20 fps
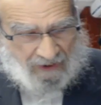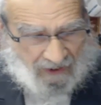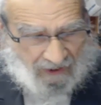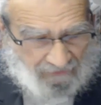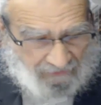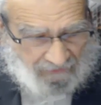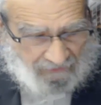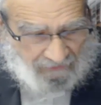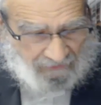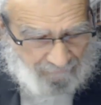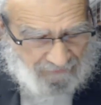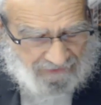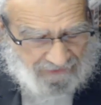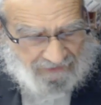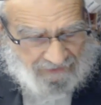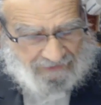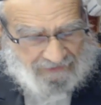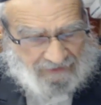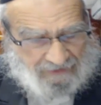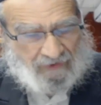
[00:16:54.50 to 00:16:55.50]
a
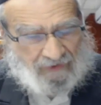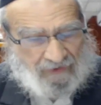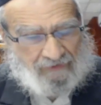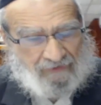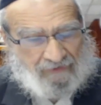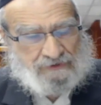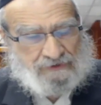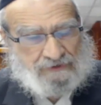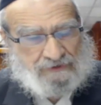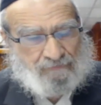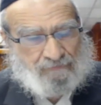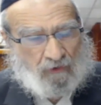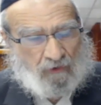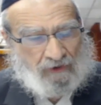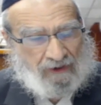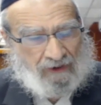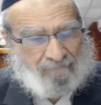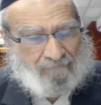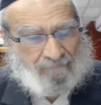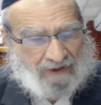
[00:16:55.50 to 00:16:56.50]
limited, and very
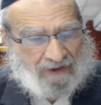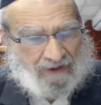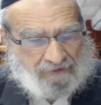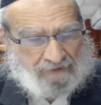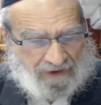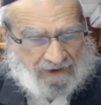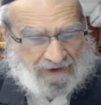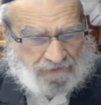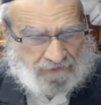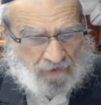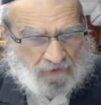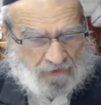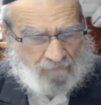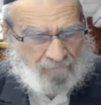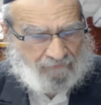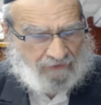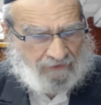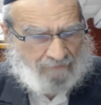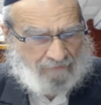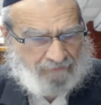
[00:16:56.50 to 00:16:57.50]
small amount of hasog
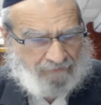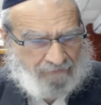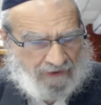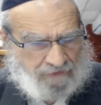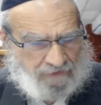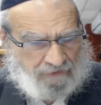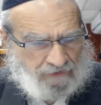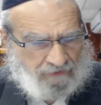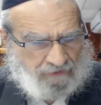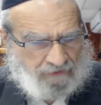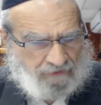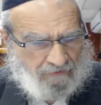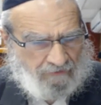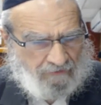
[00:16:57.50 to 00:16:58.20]
of comprehension.